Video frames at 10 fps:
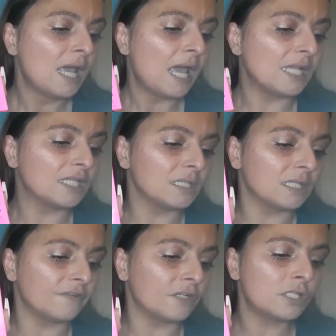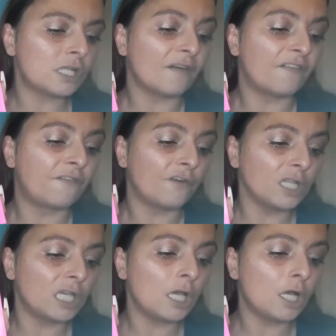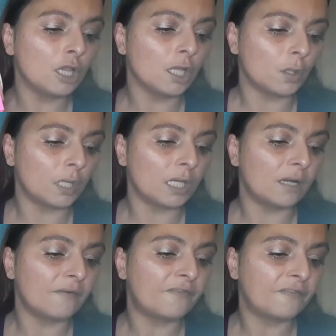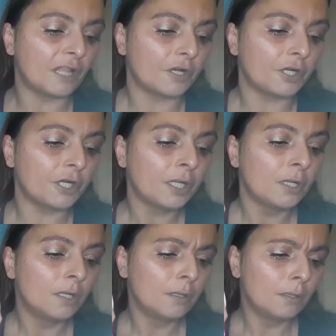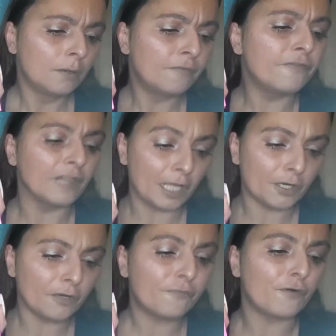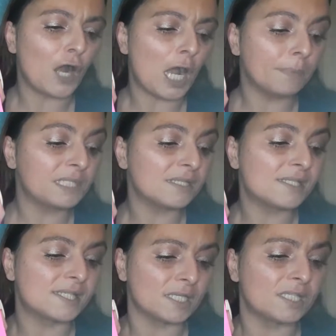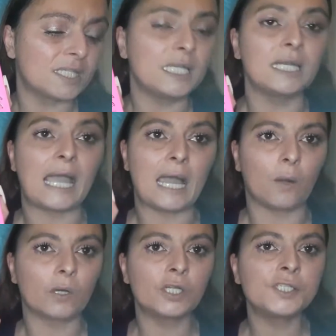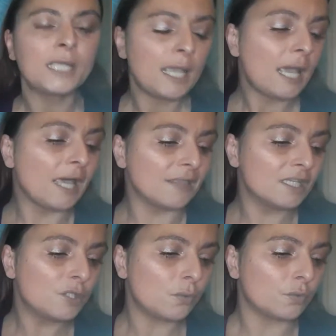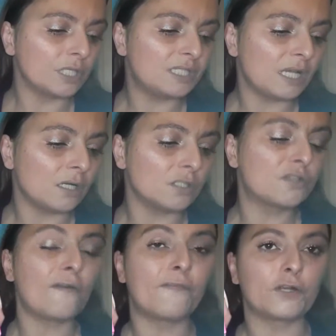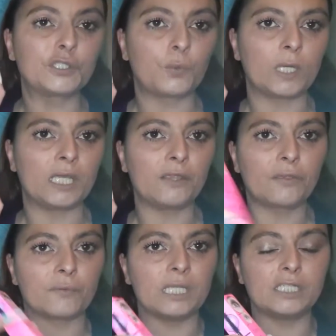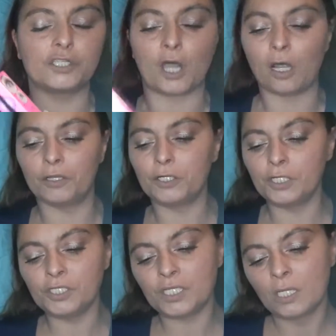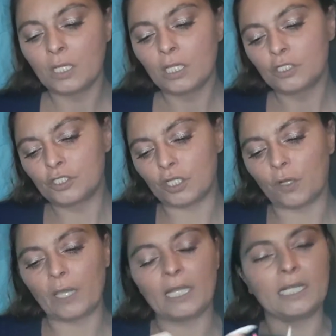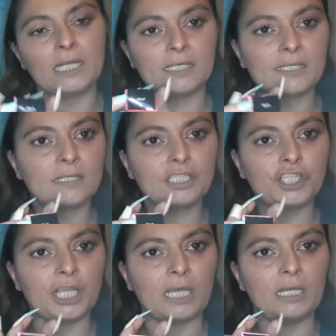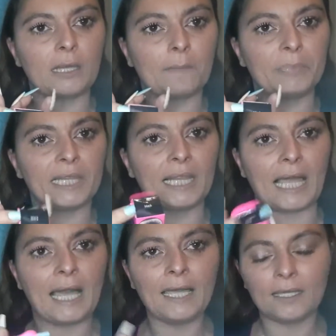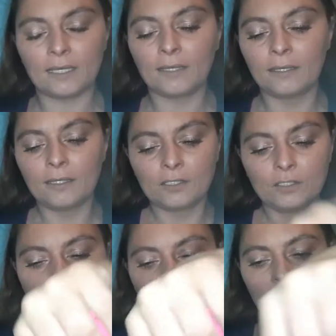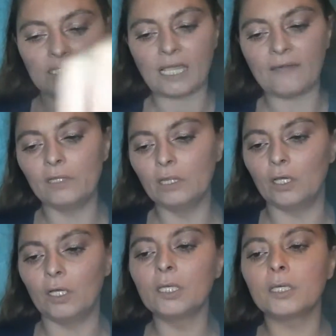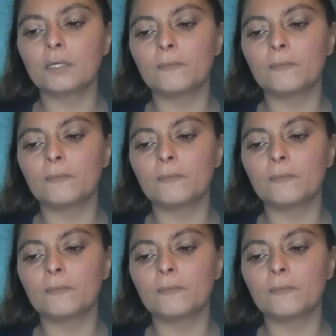and delivers a fully loaded flutter for up to 16 hours, and this retails for $23. So, and it is in the shade black. So let's have a look.